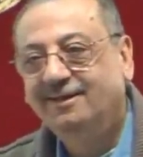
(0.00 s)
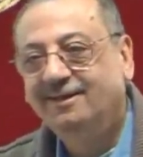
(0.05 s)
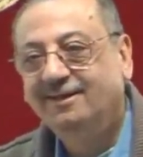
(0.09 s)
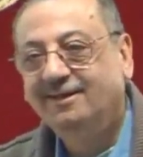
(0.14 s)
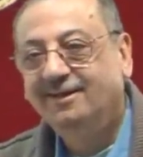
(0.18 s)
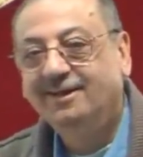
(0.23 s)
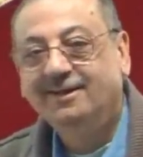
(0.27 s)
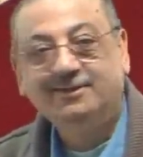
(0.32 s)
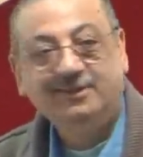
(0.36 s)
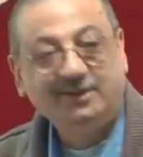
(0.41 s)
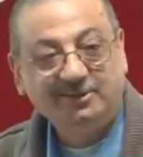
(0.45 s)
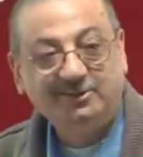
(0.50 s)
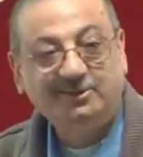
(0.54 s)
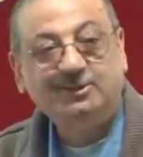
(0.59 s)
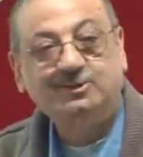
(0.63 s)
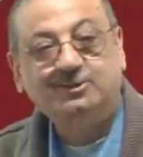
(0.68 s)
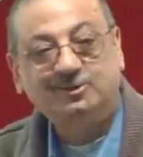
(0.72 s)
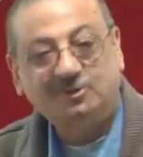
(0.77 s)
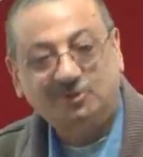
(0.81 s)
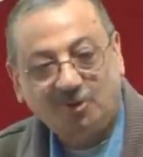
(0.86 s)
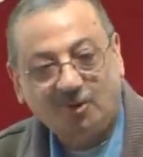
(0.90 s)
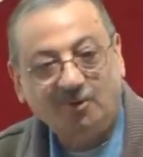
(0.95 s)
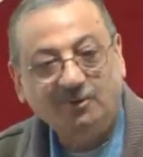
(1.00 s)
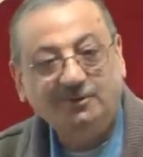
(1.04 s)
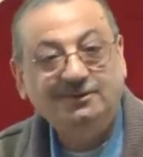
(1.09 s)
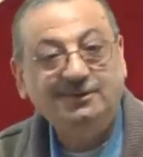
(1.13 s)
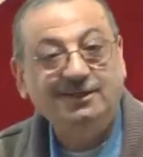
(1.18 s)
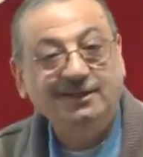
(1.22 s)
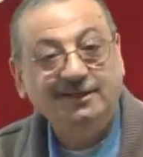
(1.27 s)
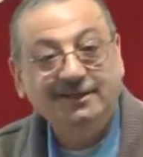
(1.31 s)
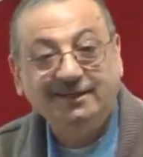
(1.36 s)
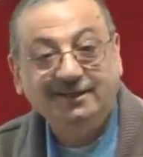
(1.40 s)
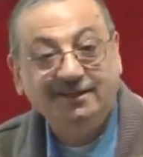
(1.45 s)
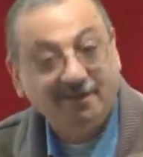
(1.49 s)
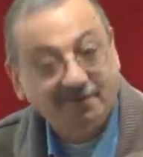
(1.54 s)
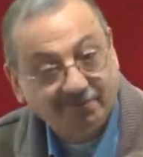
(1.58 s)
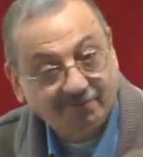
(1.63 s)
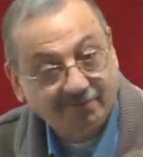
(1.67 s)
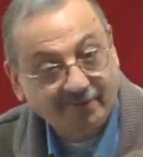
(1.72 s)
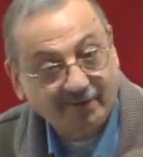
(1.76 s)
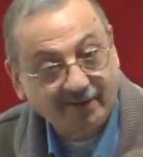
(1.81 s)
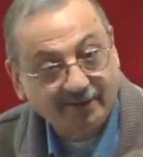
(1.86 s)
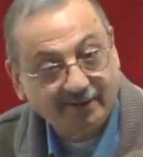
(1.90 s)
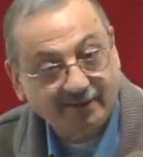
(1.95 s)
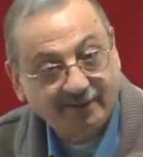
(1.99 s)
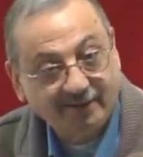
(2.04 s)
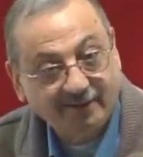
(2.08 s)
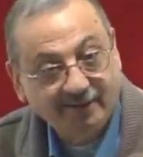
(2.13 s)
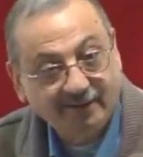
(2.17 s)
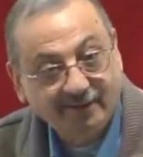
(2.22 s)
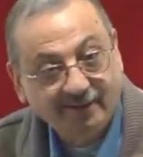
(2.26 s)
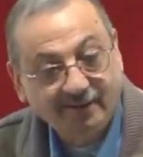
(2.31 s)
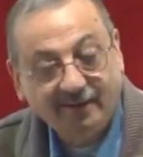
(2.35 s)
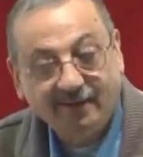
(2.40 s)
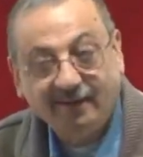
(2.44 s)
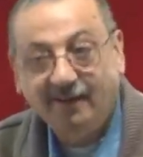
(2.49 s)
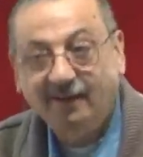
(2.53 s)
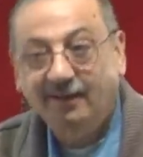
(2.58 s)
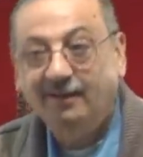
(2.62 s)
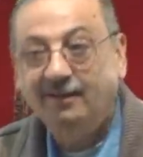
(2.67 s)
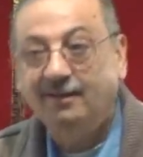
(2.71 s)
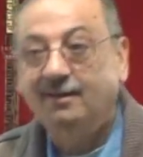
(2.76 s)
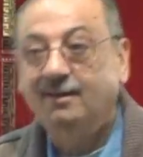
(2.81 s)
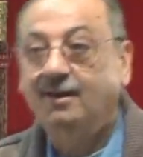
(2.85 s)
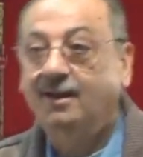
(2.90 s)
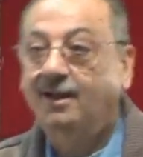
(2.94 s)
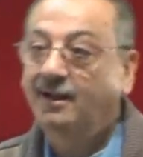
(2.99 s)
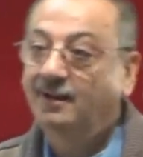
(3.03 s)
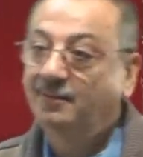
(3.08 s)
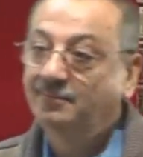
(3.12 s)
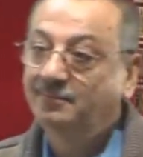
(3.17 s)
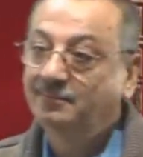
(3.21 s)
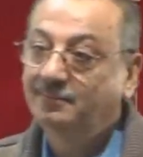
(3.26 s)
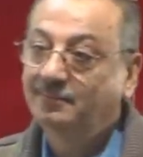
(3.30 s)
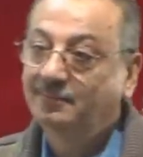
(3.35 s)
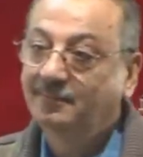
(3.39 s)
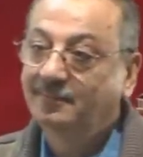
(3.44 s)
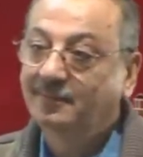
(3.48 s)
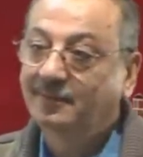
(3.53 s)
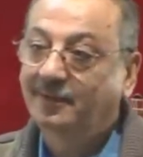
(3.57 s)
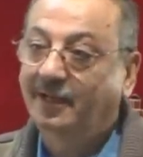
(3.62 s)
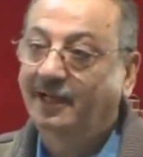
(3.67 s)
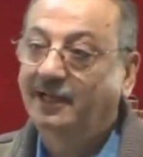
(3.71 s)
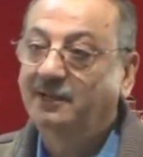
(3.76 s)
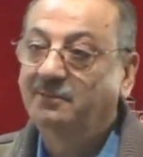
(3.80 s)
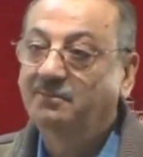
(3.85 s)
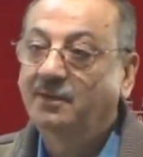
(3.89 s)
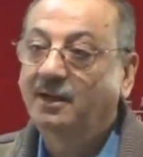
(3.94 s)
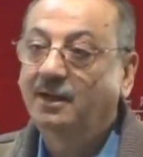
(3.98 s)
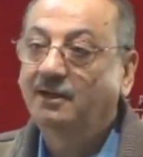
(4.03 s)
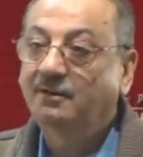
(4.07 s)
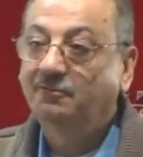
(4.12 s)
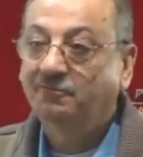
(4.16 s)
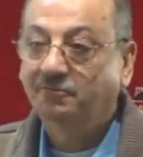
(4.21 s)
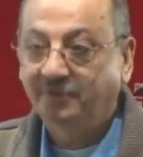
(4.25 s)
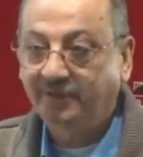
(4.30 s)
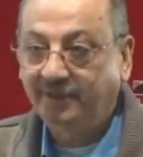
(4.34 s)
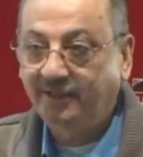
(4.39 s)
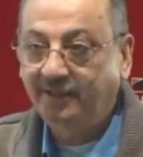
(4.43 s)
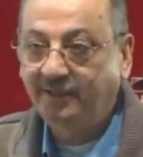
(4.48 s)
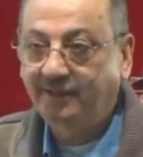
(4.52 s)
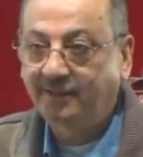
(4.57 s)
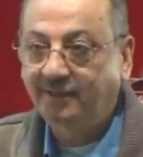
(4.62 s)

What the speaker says: This is totally different. Lam, kalima, weak,